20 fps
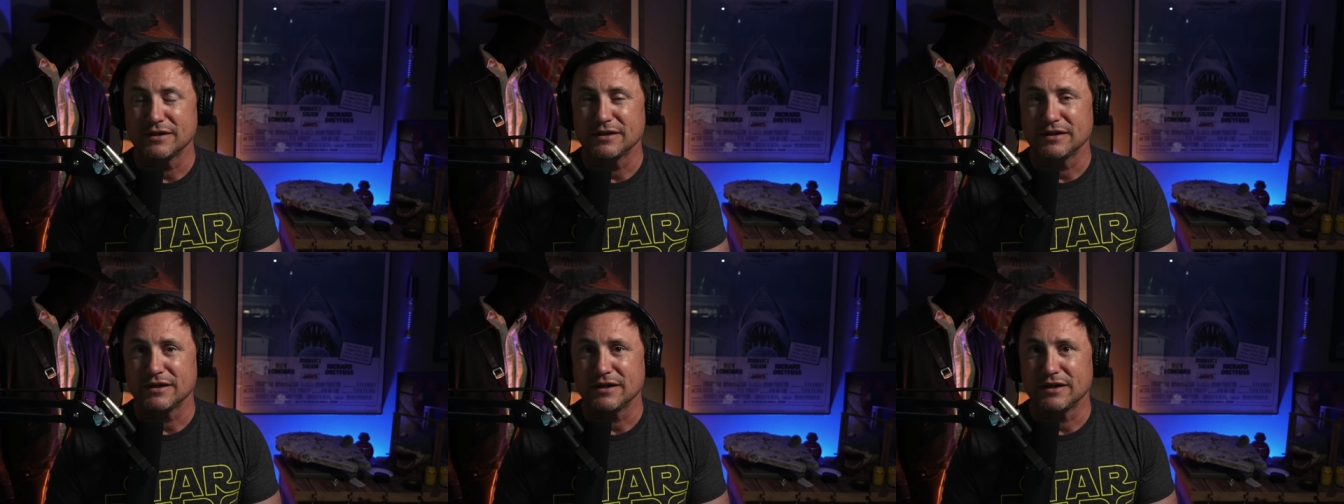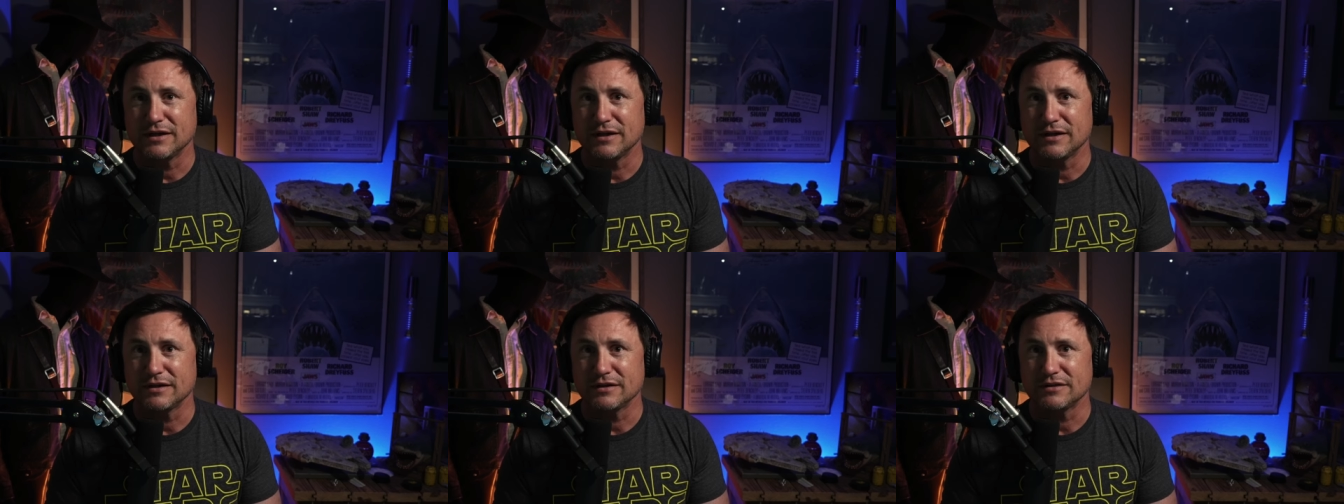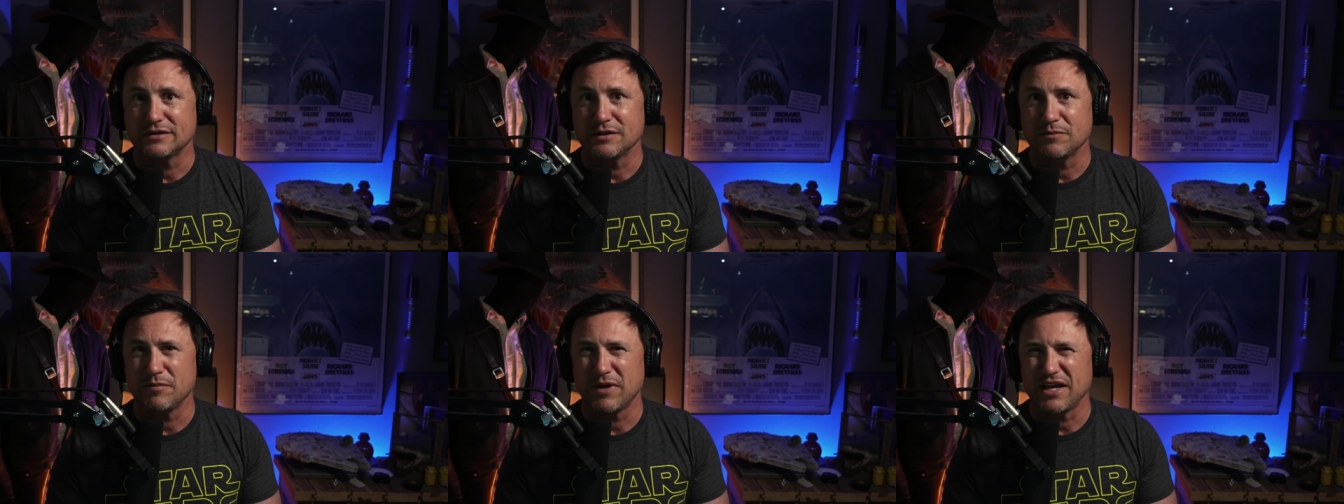uh,
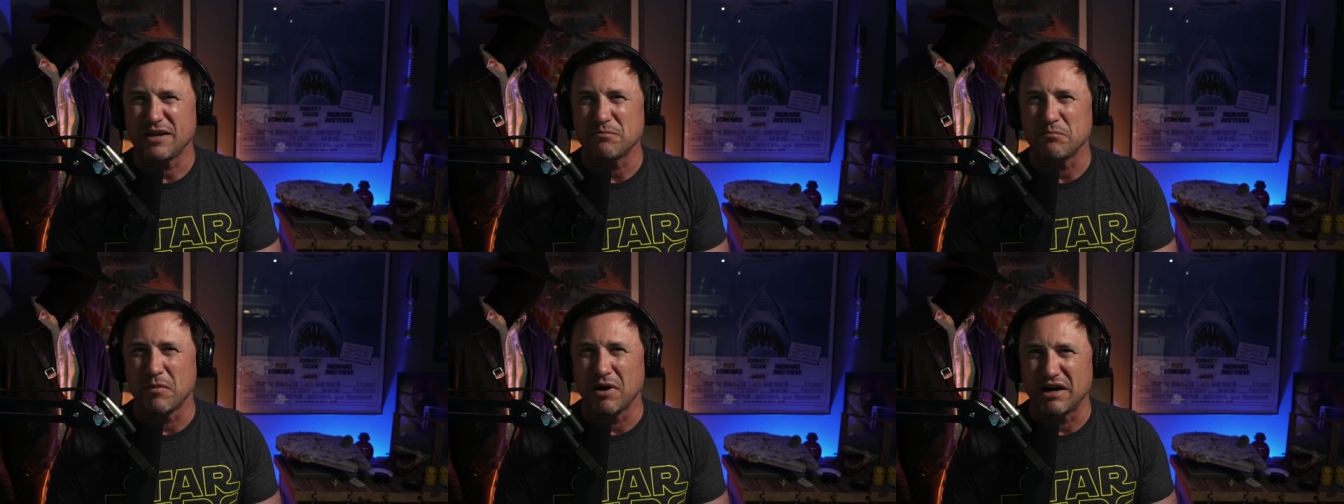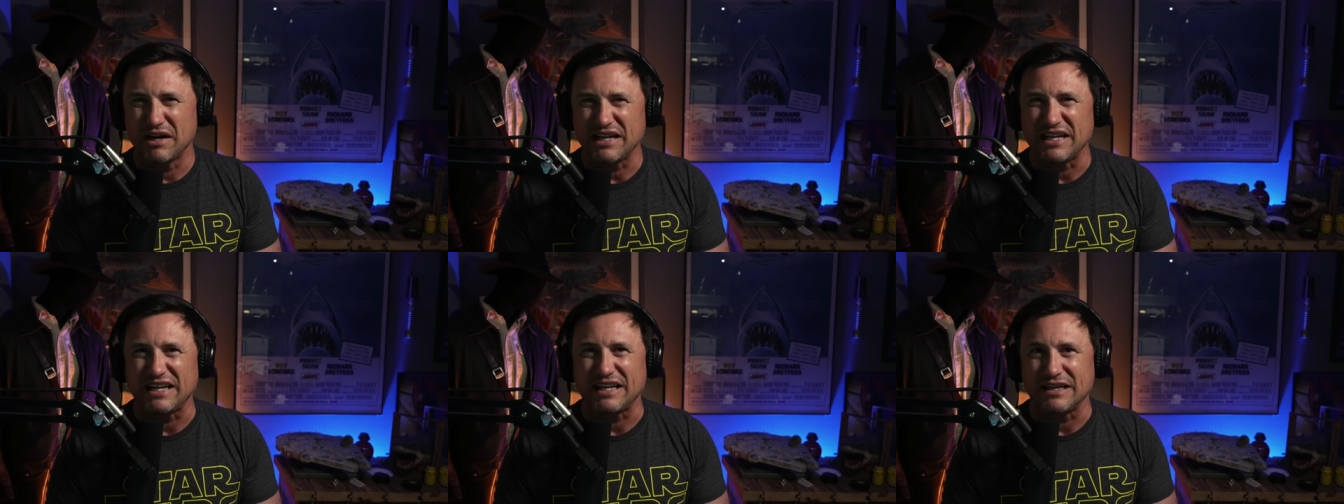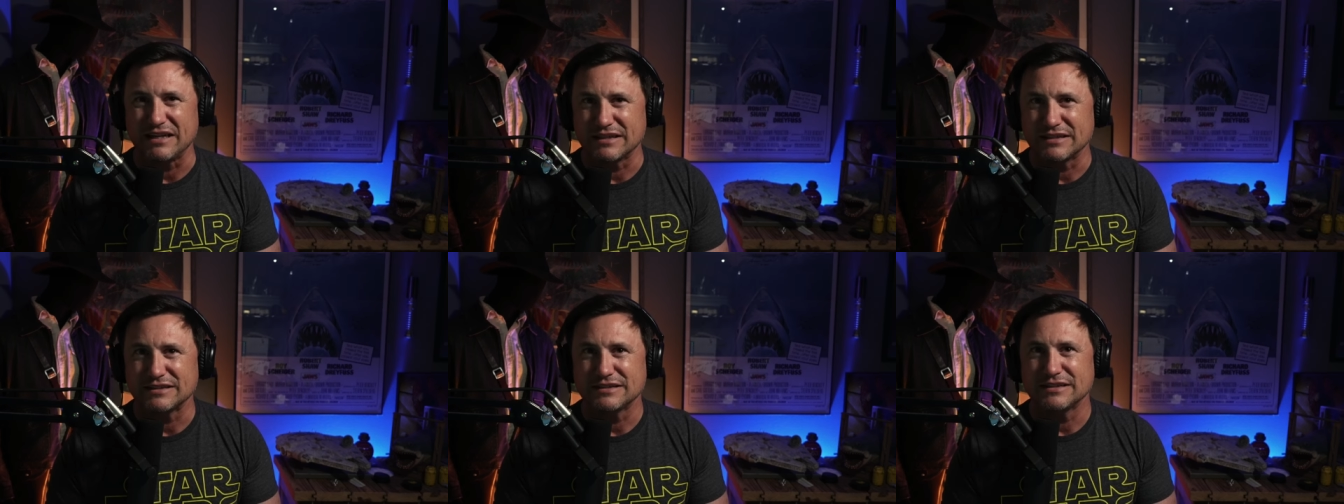to make money.
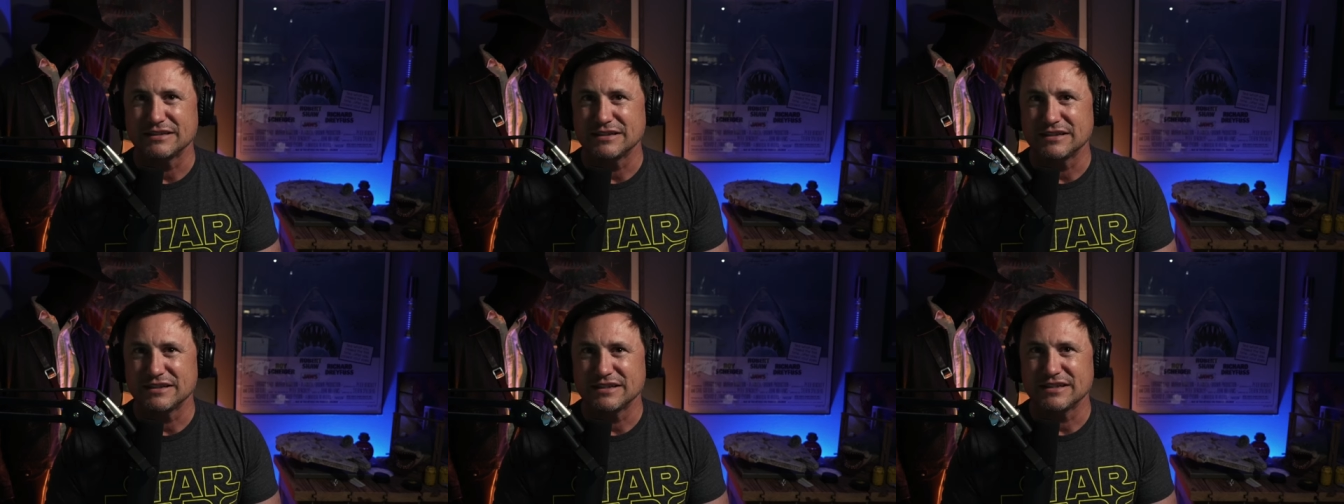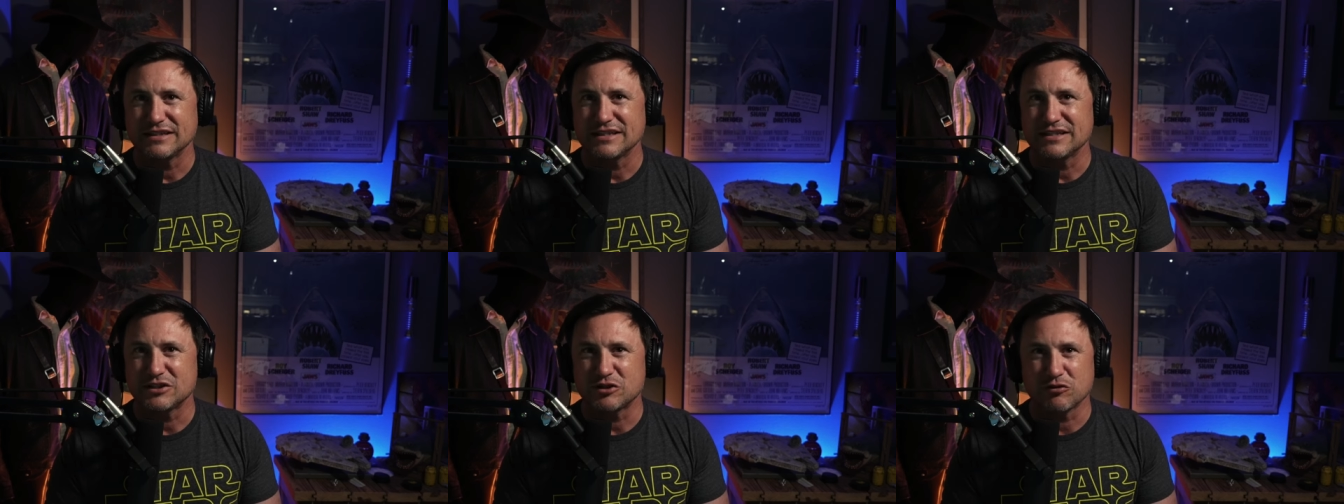It's